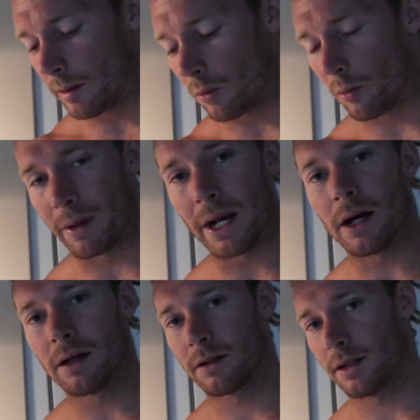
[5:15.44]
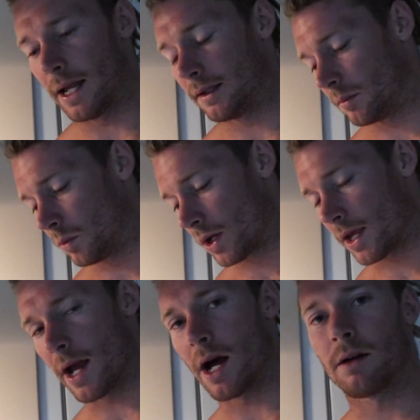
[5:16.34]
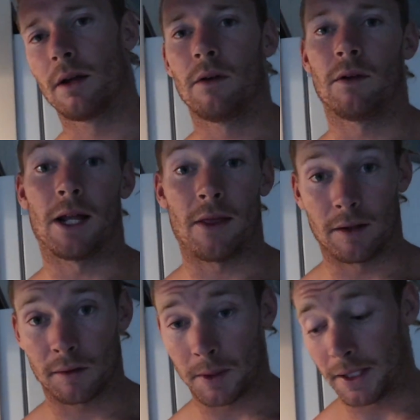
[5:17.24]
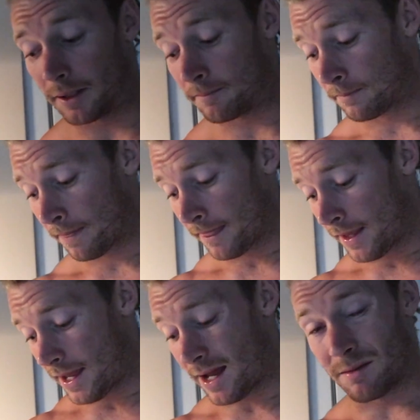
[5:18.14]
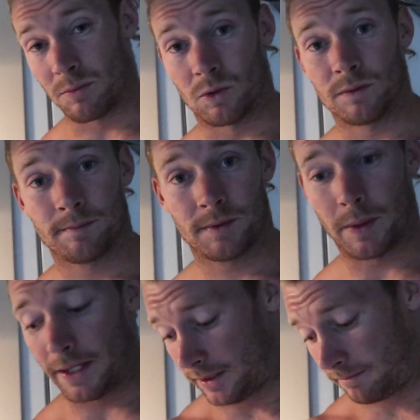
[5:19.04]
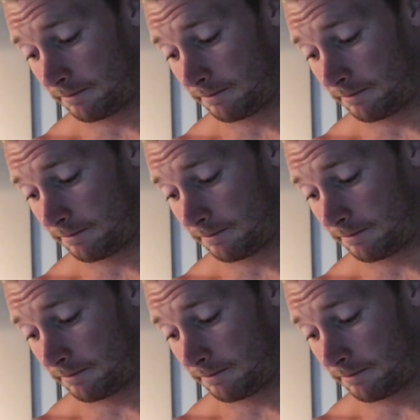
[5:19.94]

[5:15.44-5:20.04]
more bitter, add some more cacao. If you like things sweeter, add more sweetener.